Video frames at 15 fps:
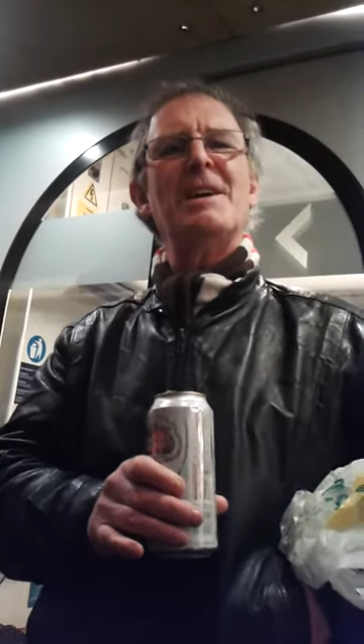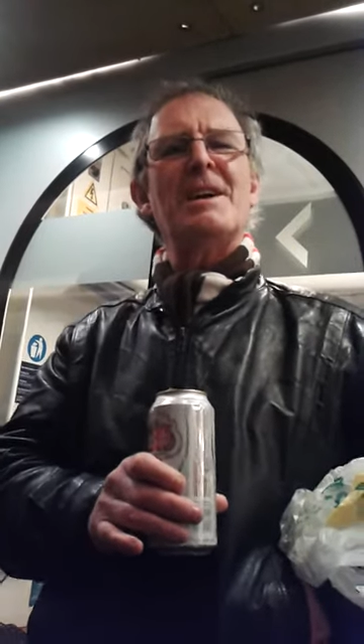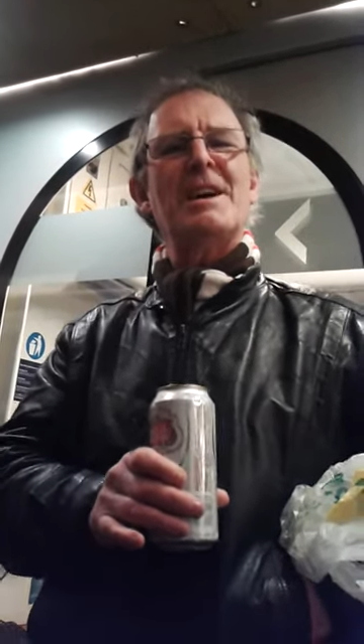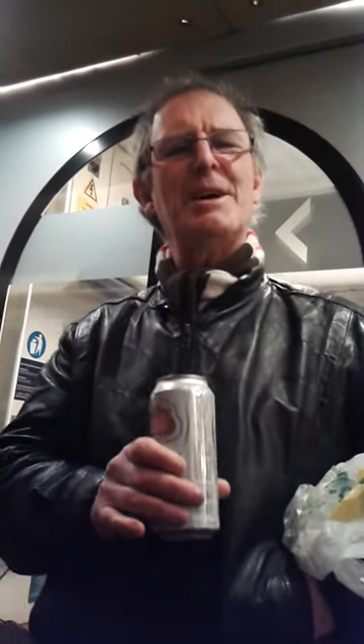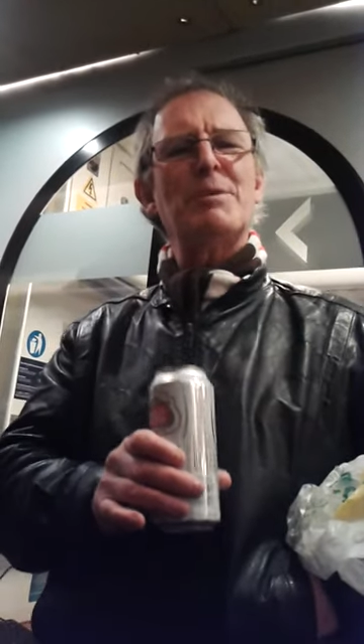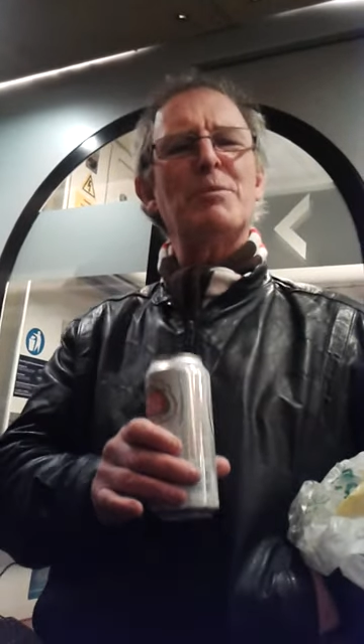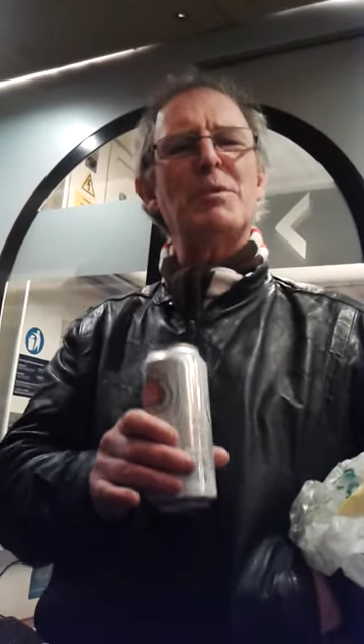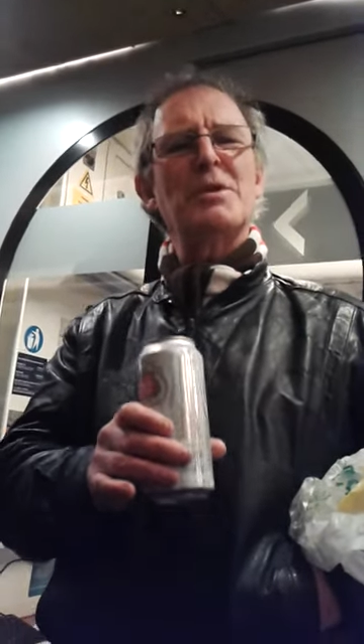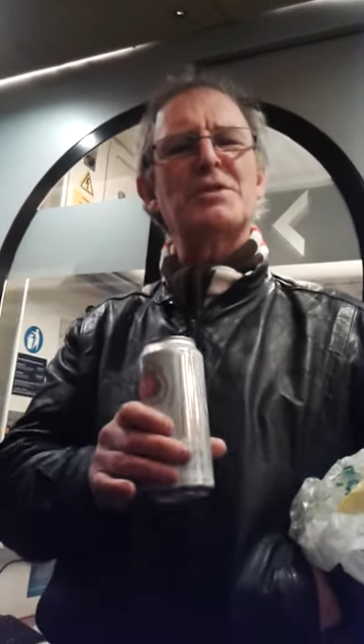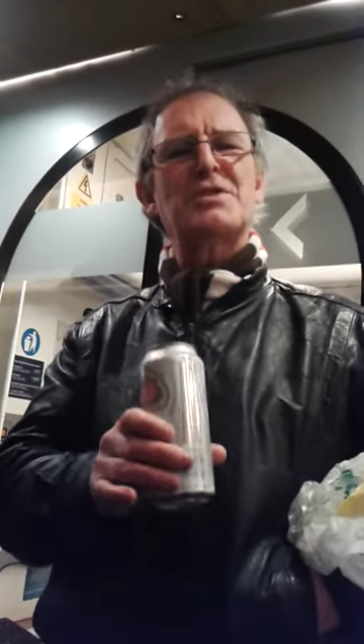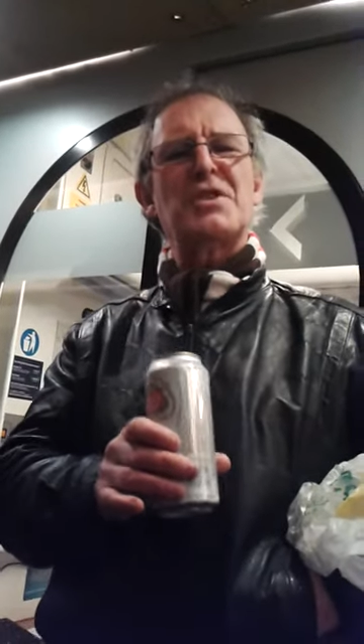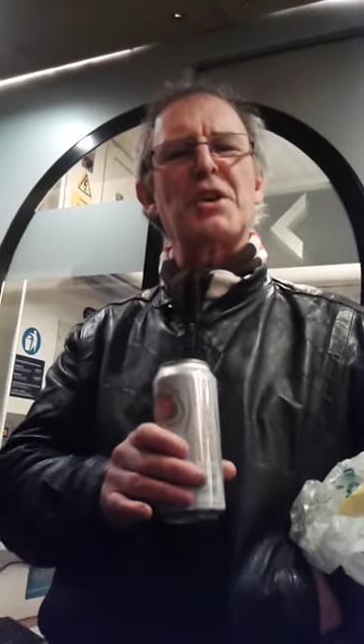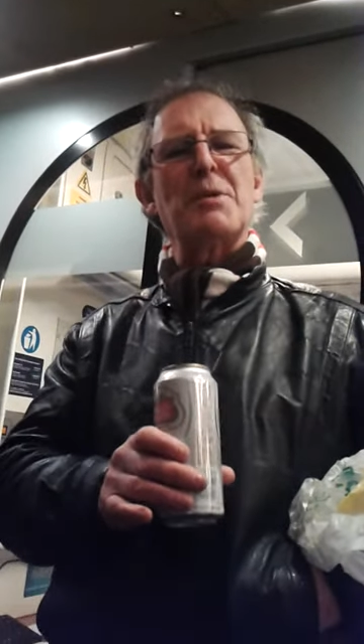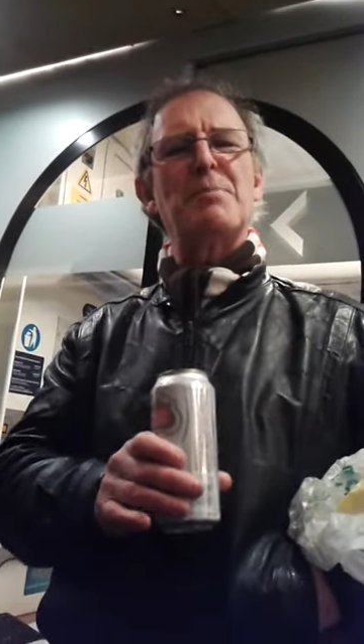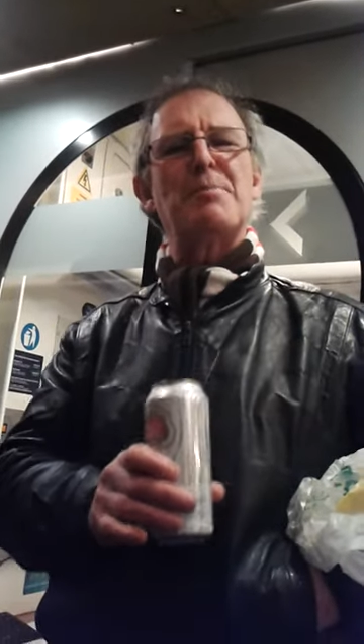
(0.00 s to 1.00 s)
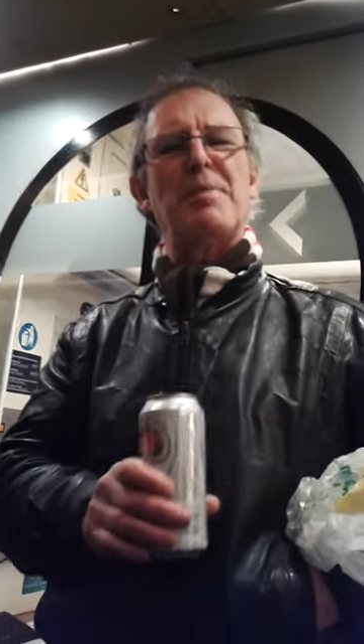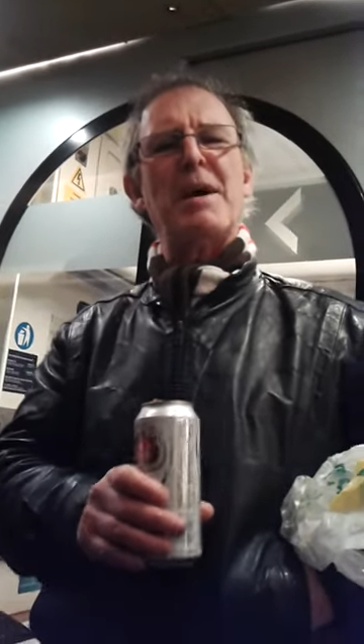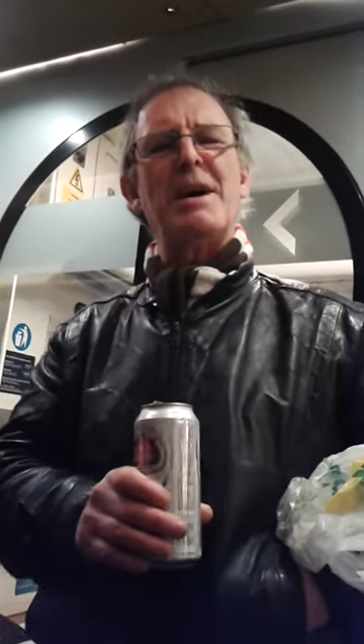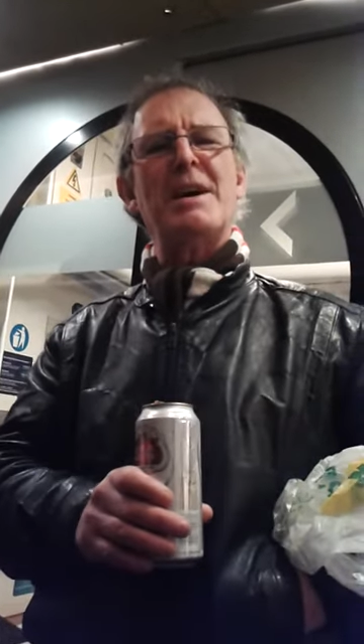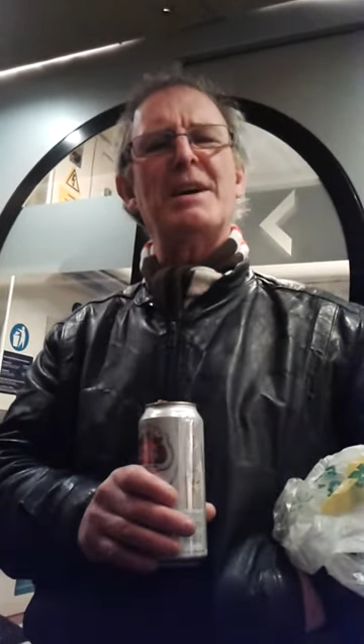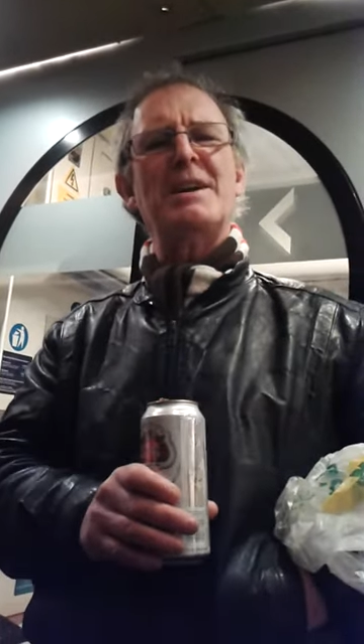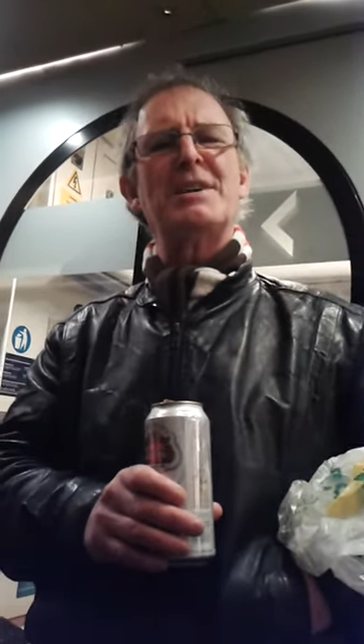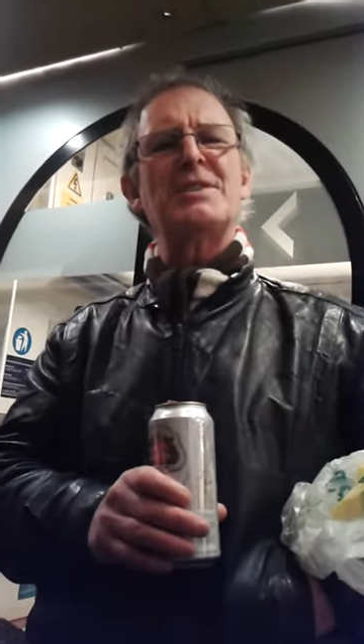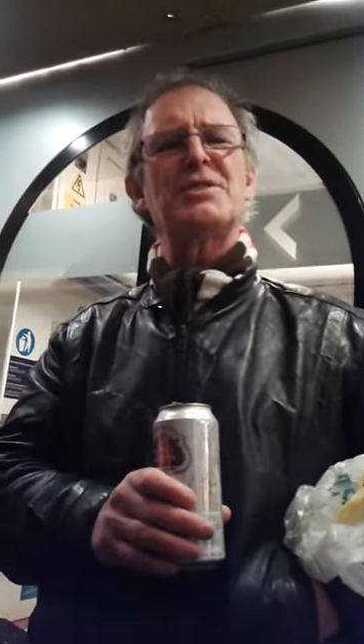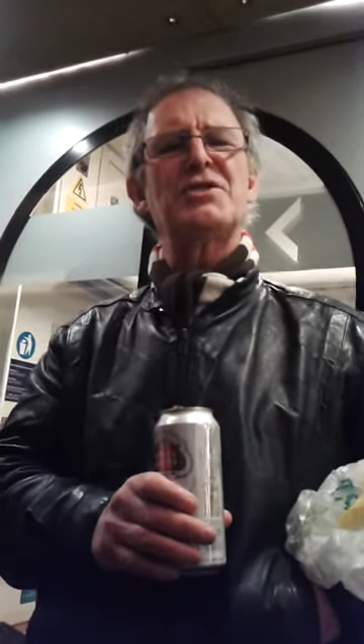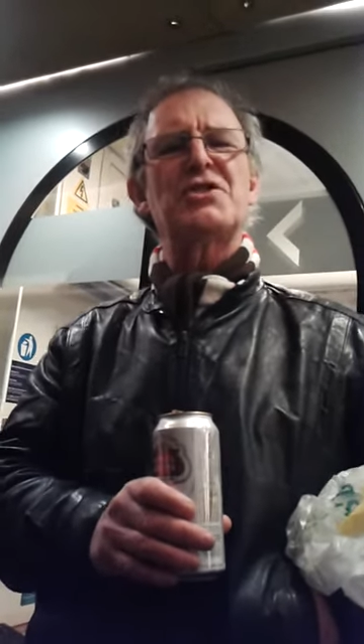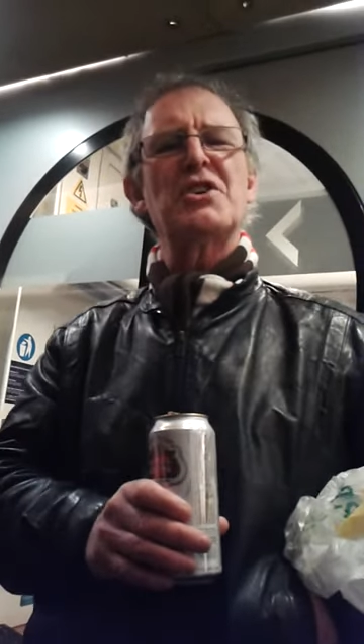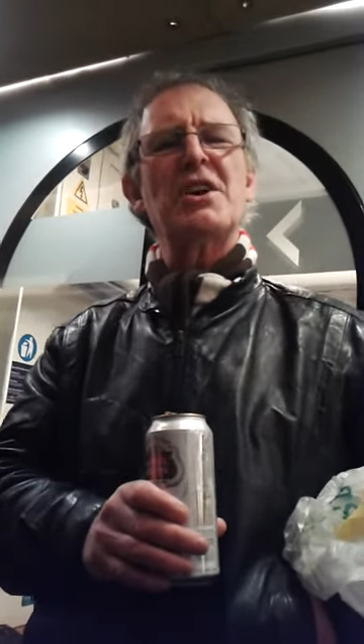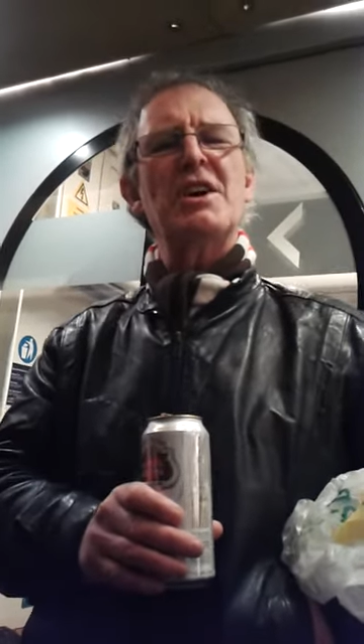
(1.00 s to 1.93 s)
it was the badge